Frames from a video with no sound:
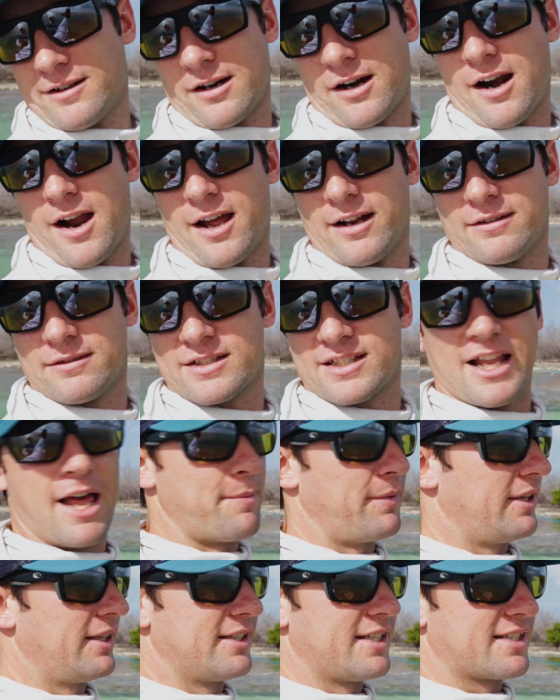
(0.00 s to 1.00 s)
All right,
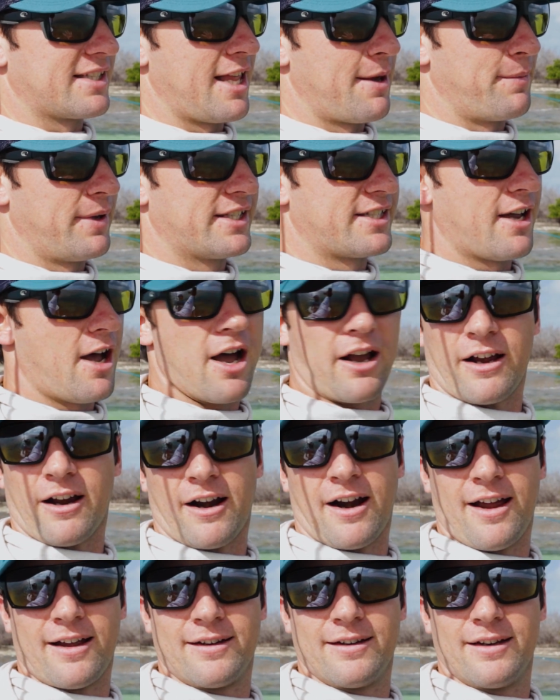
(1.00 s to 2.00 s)
just let me talk, all right?